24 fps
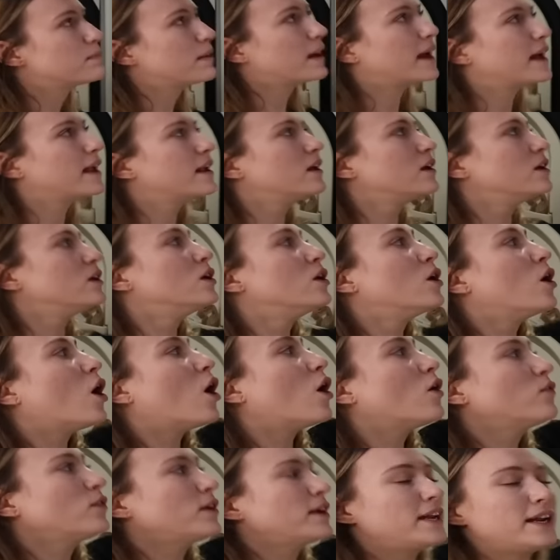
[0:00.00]
but
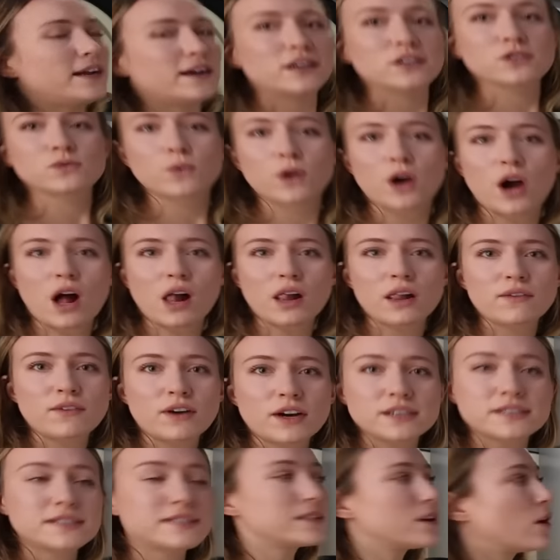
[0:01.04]
over here is where all of
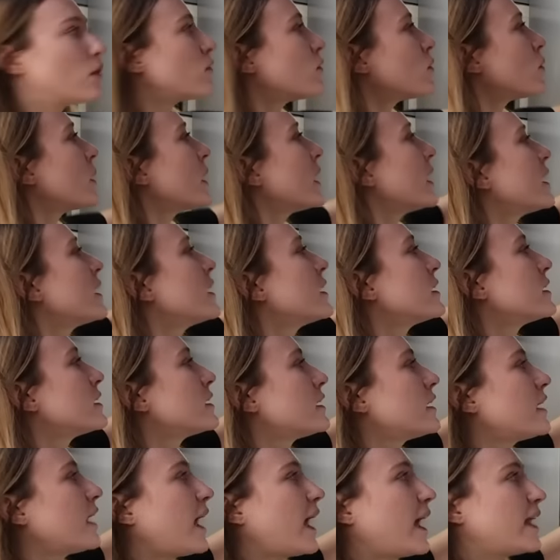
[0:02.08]
our silverware
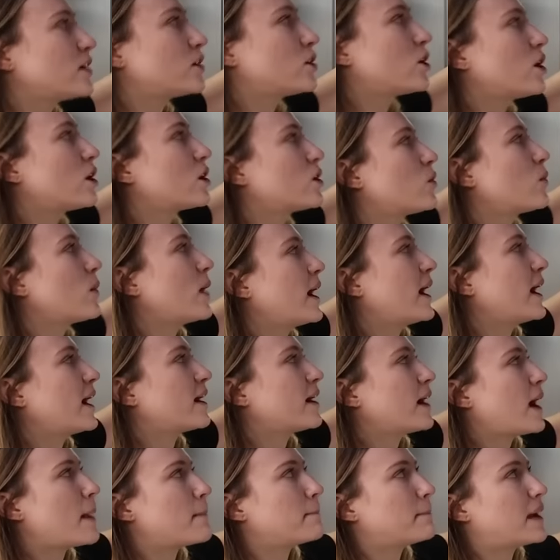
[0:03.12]
and
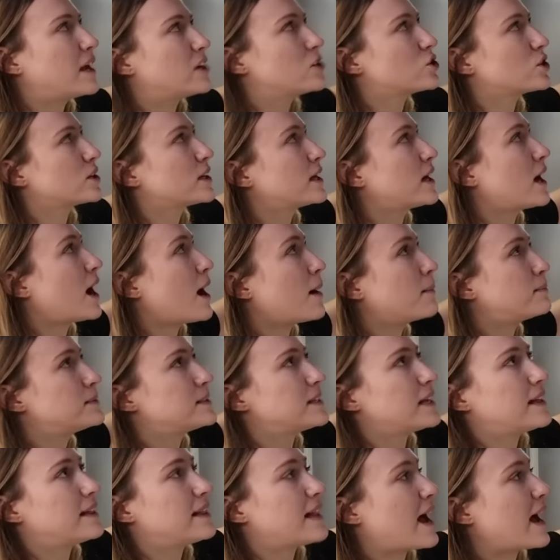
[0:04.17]
cookware and measuring
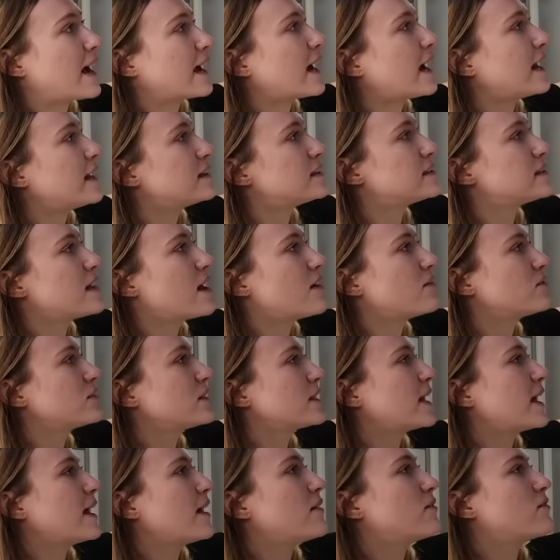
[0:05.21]
cups and that kind of stuff
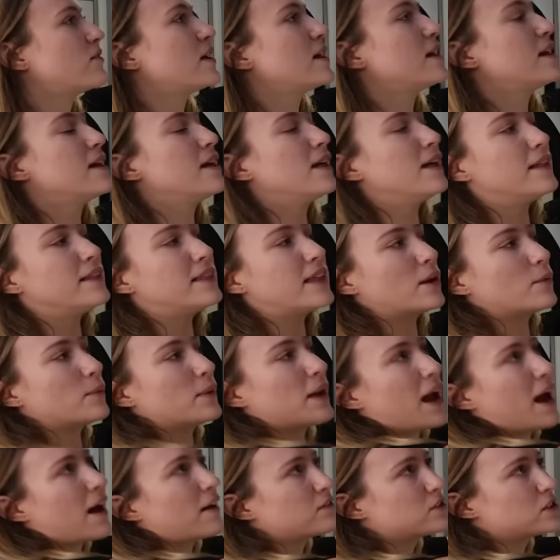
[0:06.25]
live. Then
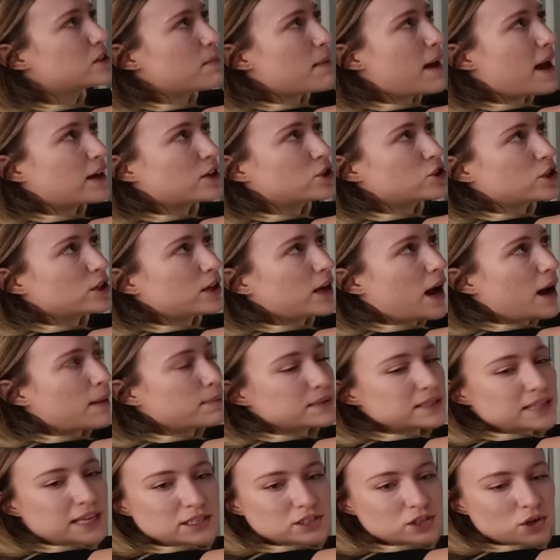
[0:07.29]
we have some extra
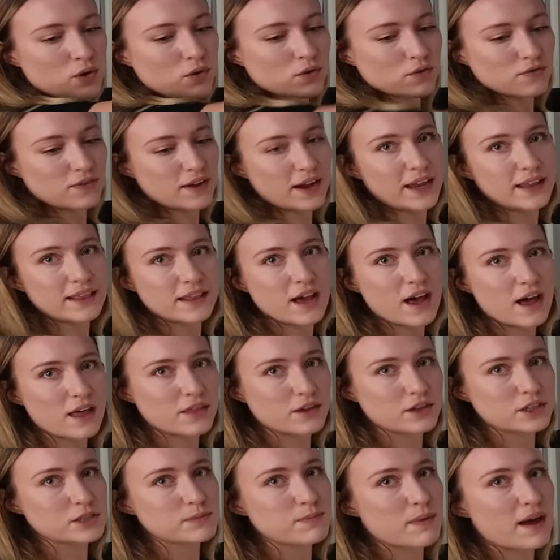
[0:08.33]
cups that don't fit in the
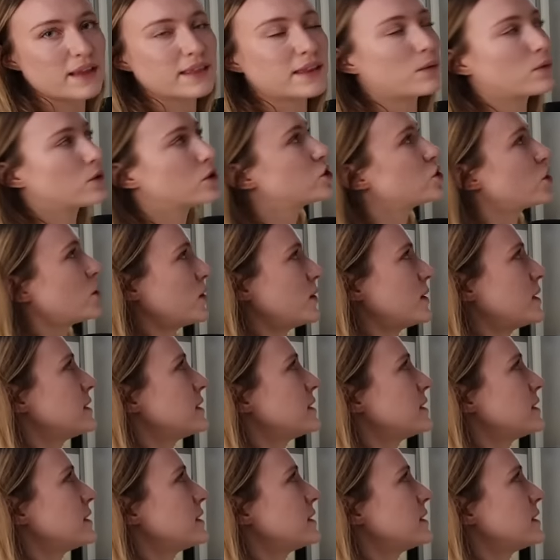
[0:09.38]
other spot that we'll show you